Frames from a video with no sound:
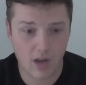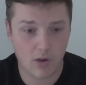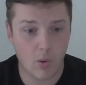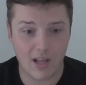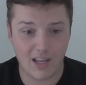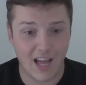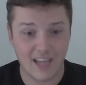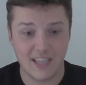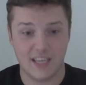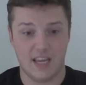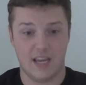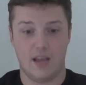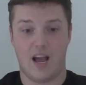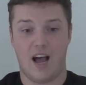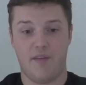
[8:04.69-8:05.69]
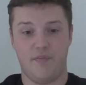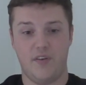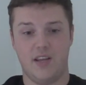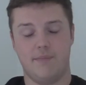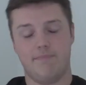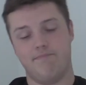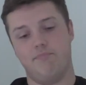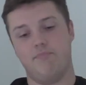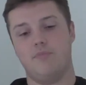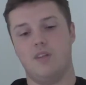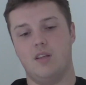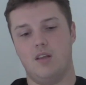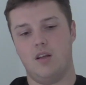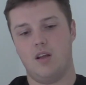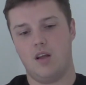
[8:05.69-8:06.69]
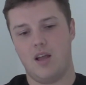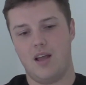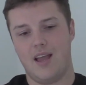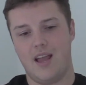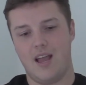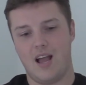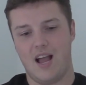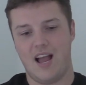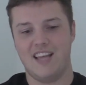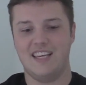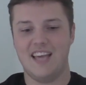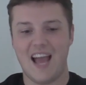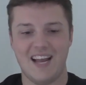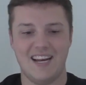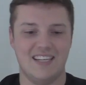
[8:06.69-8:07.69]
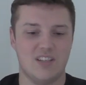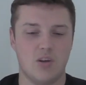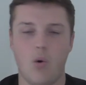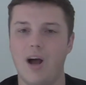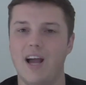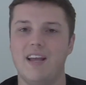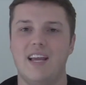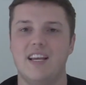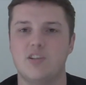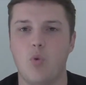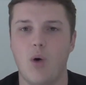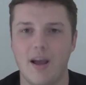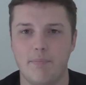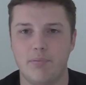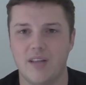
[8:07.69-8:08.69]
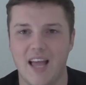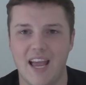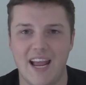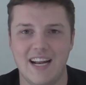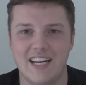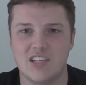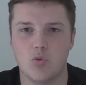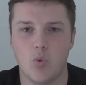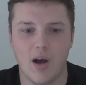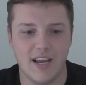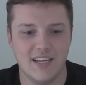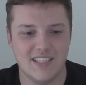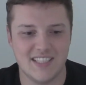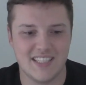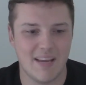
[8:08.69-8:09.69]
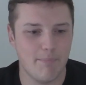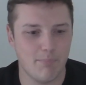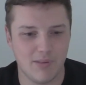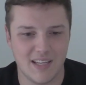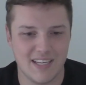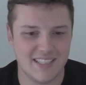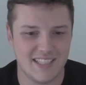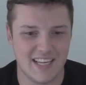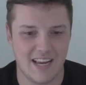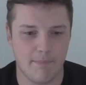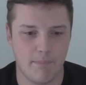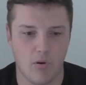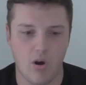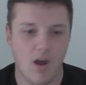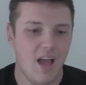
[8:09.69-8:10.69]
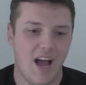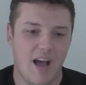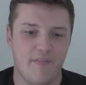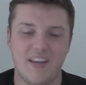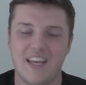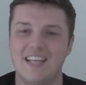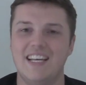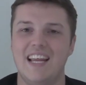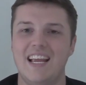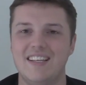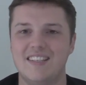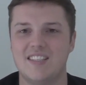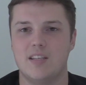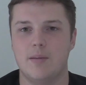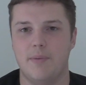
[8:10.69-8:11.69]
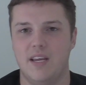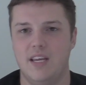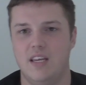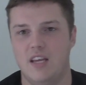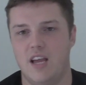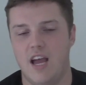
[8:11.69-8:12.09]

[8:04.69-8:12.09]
I quite like it. I think, again, it's quite plain, it's quite simplistic, but I think it needs to be.